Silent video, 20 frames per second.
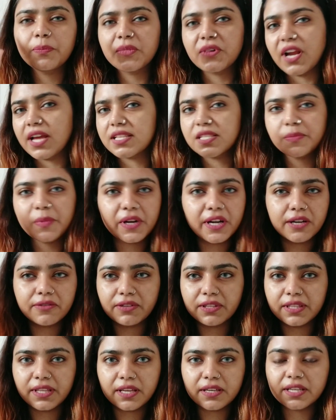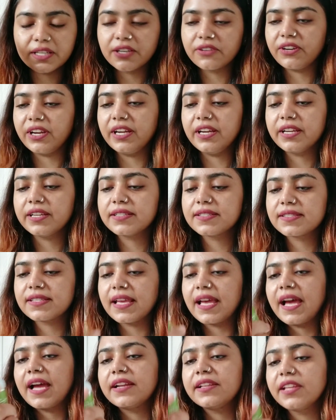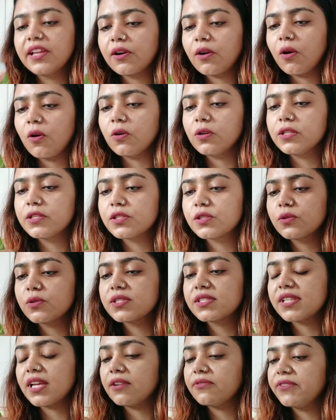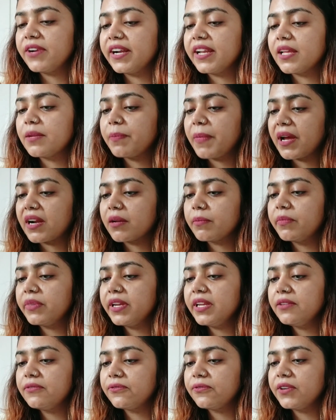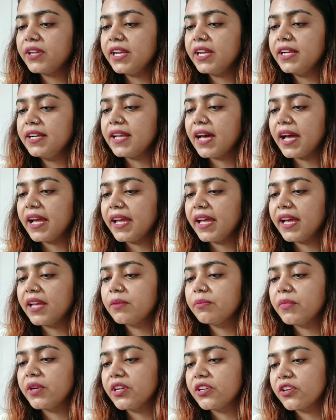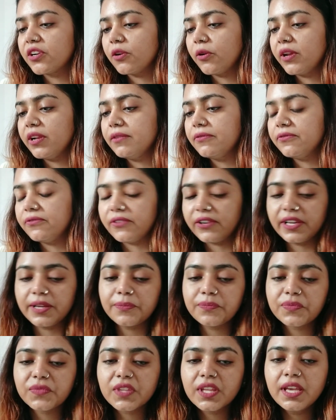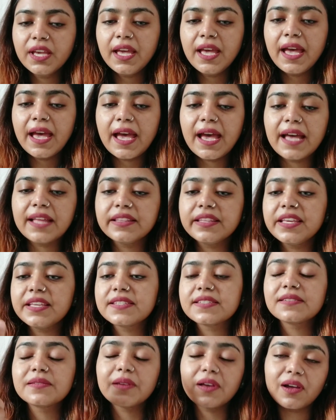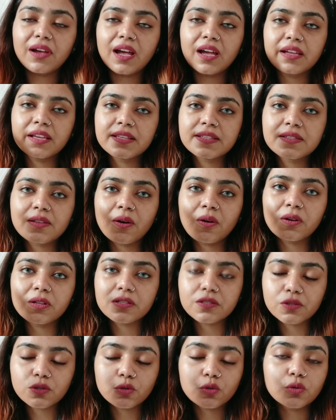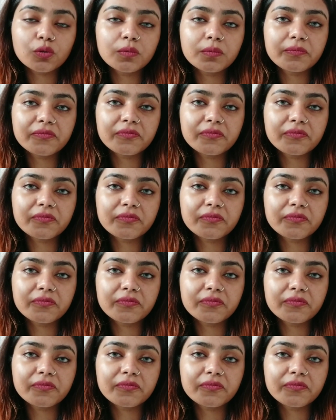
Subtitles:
transparent with their ingredients, and they're also sulfate and paraben free, dye and mineral oil free. And these is also